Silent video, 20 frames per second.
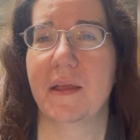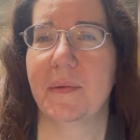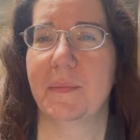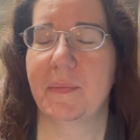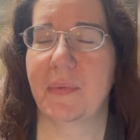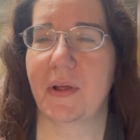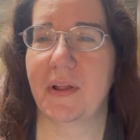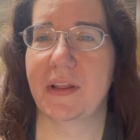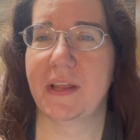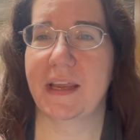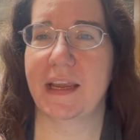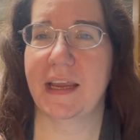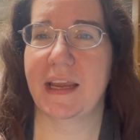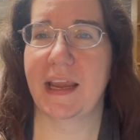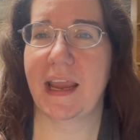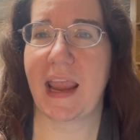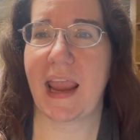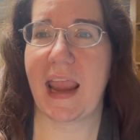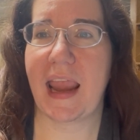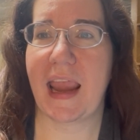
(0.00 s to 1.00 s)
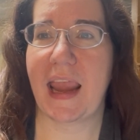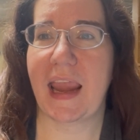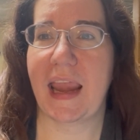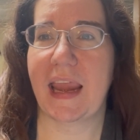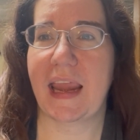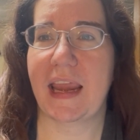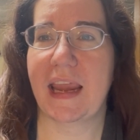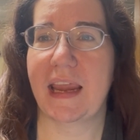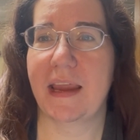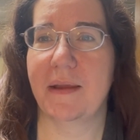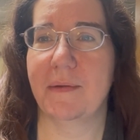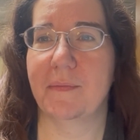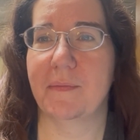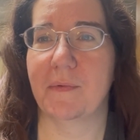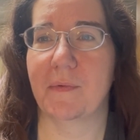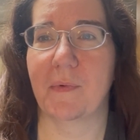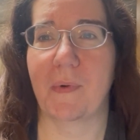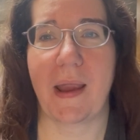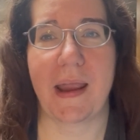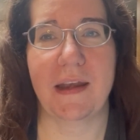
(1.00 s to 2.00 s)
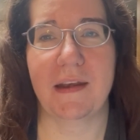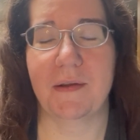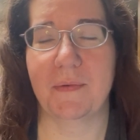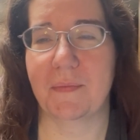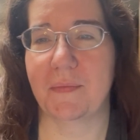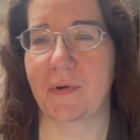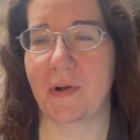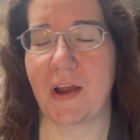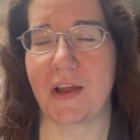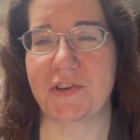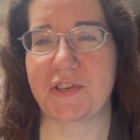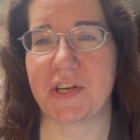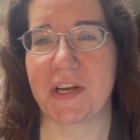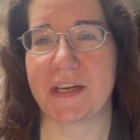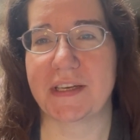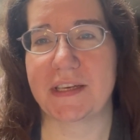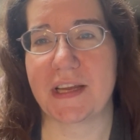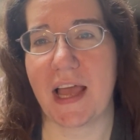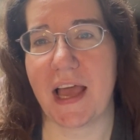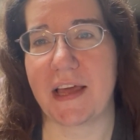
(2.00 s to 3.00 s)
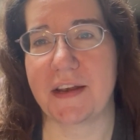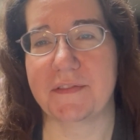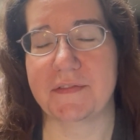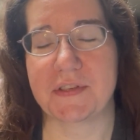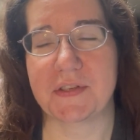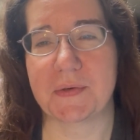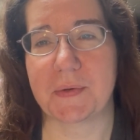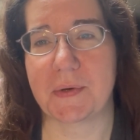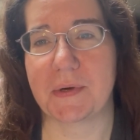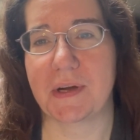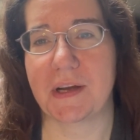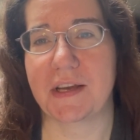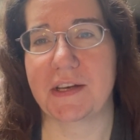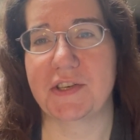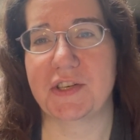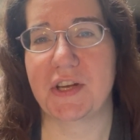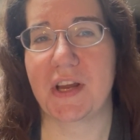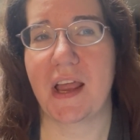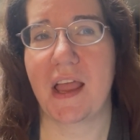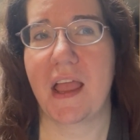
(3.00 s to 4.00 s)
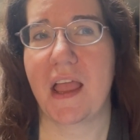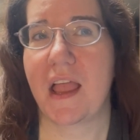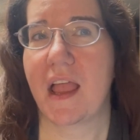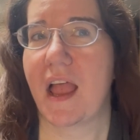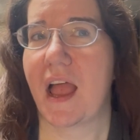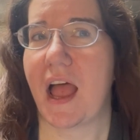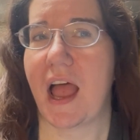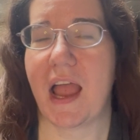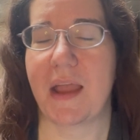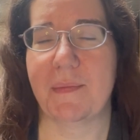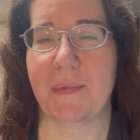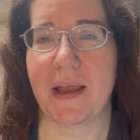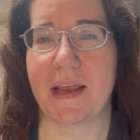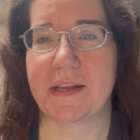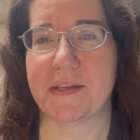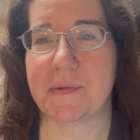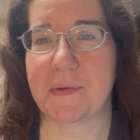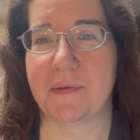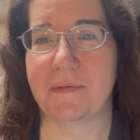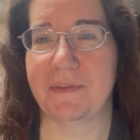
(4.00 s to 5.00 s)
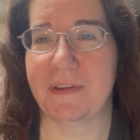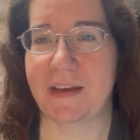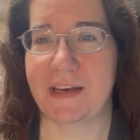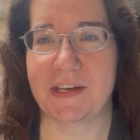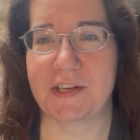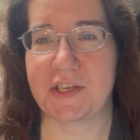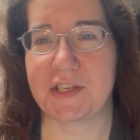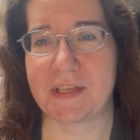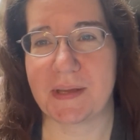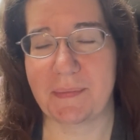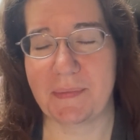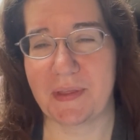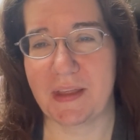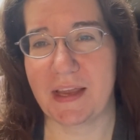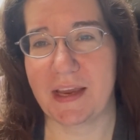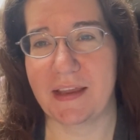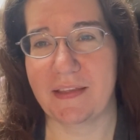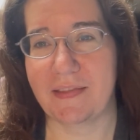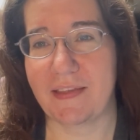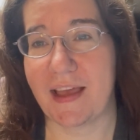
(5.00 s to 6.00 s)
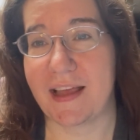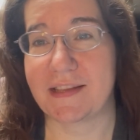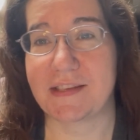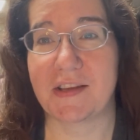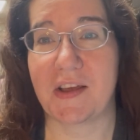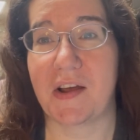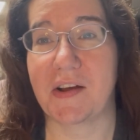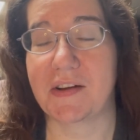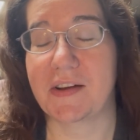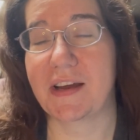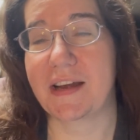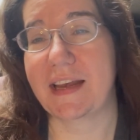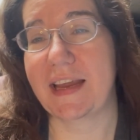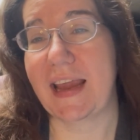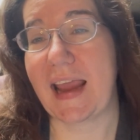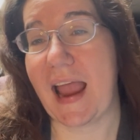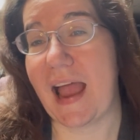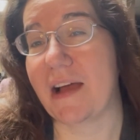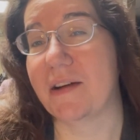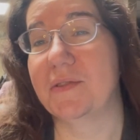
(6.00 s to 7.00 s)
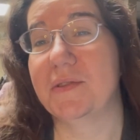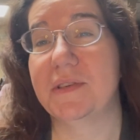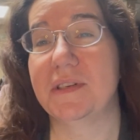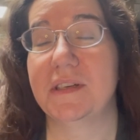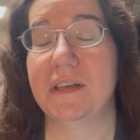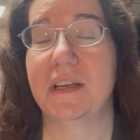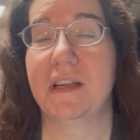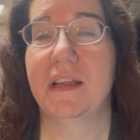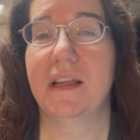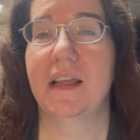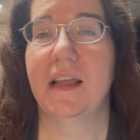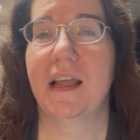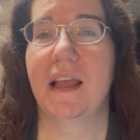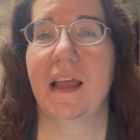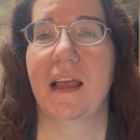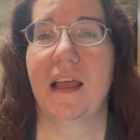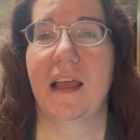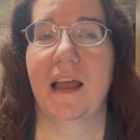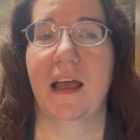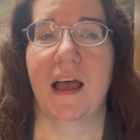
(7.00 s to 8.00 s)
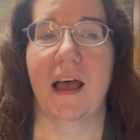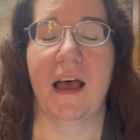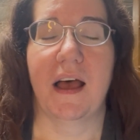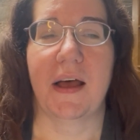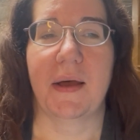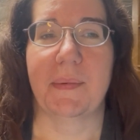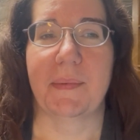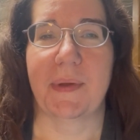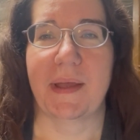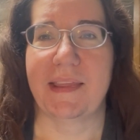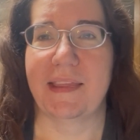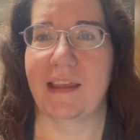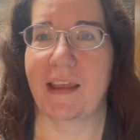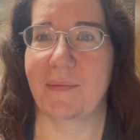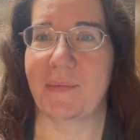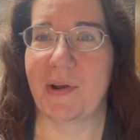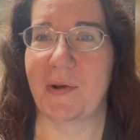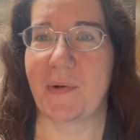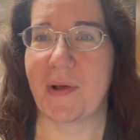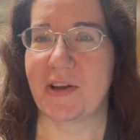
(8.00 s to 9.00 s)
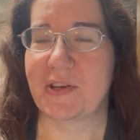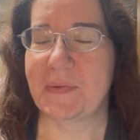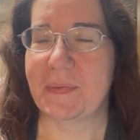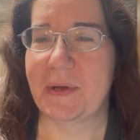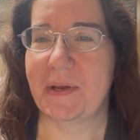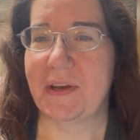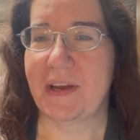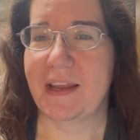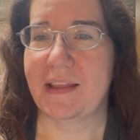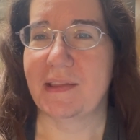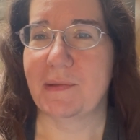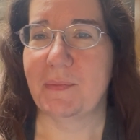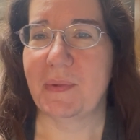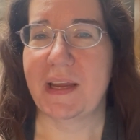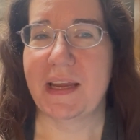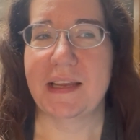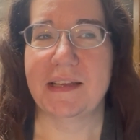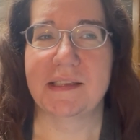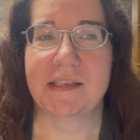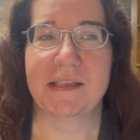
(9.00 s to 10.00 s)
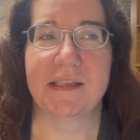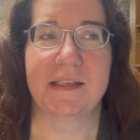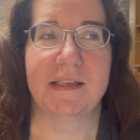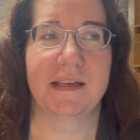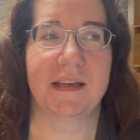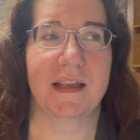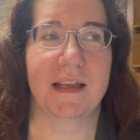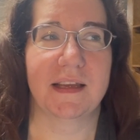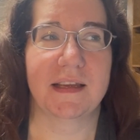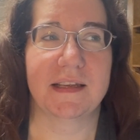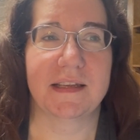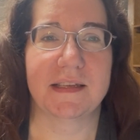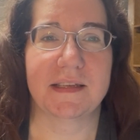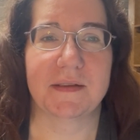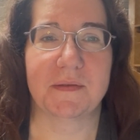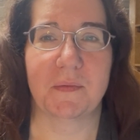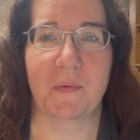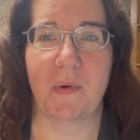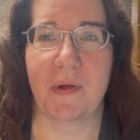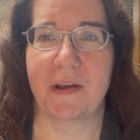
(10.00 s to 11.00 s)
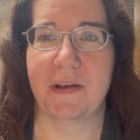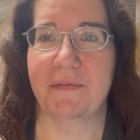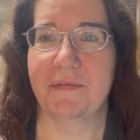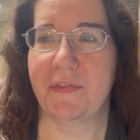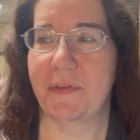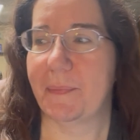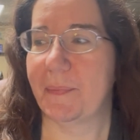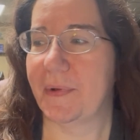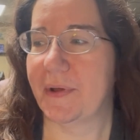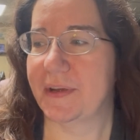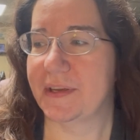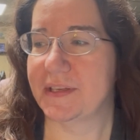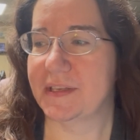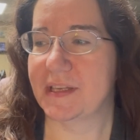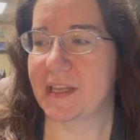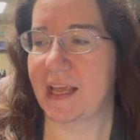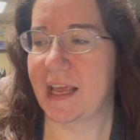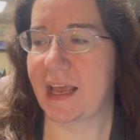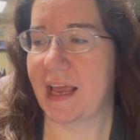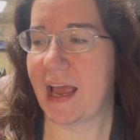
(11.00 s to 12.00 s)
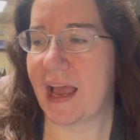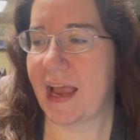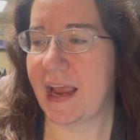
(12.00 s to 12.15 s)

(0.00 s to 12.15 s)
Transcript: pulling a random project out of storage. I might as well finish something that's already out. I think I'm going to watch Beauty and the Beast because one of the books that